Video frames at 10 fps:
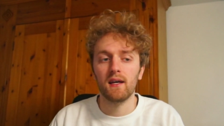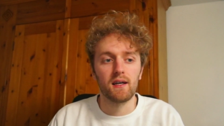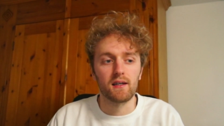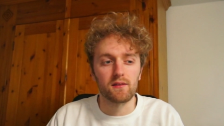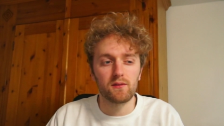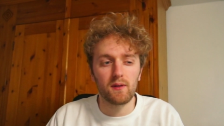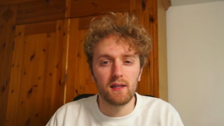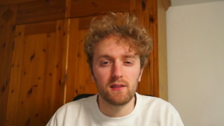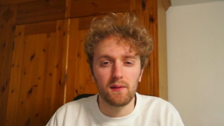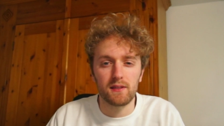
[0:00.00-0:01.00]
And also I
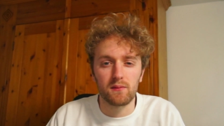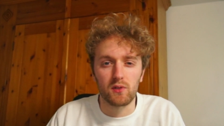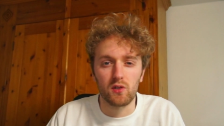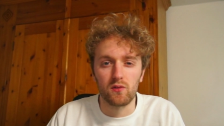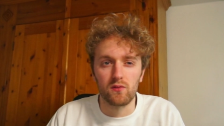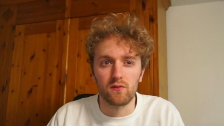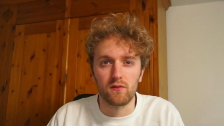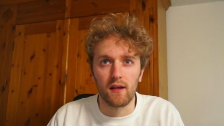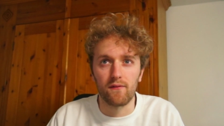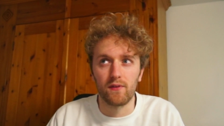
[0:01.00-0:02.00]
need to add some cool
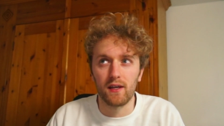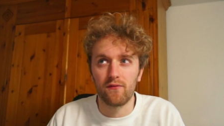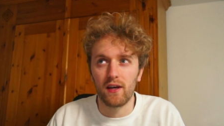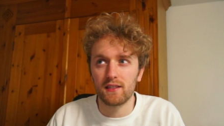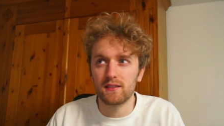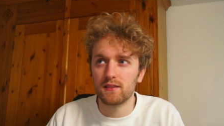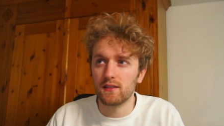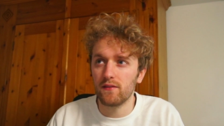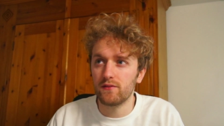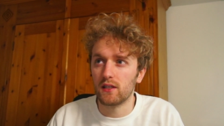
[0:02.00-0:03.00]
like VFX and
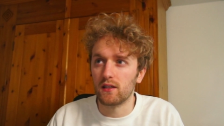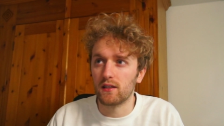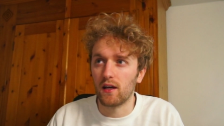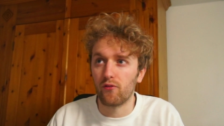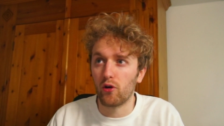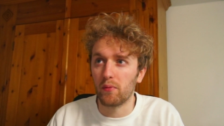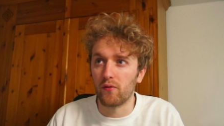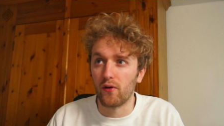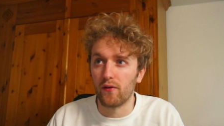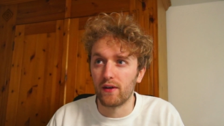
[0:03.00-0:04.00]
stuff to cover up the
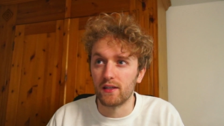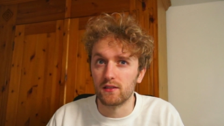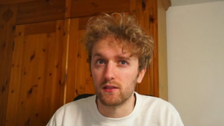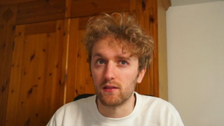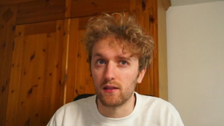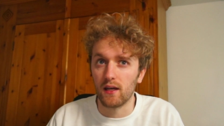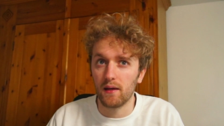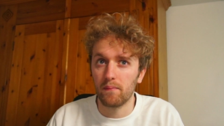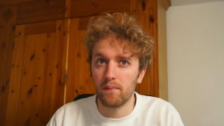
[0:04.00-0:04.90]
rough edges of the game.